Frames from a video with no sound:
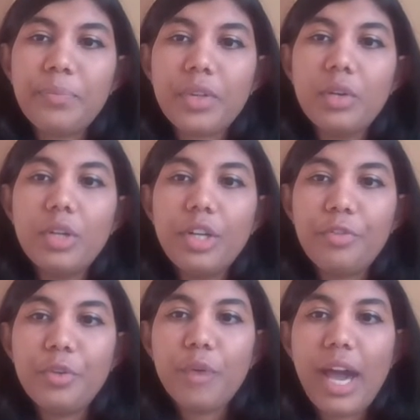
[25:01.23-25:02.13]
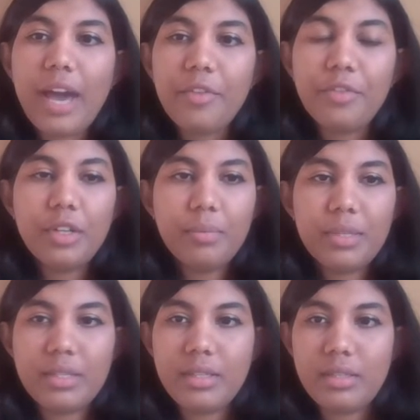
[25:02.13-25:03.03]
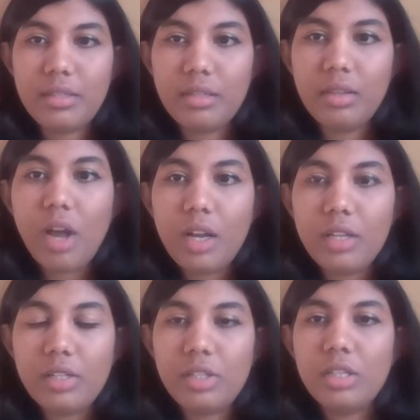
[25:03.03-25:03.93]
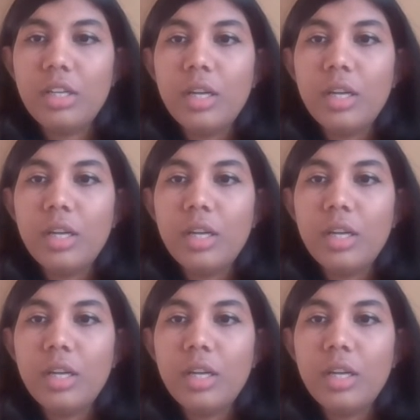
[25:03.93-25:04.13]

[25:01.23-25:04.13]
good if you have the business knowledge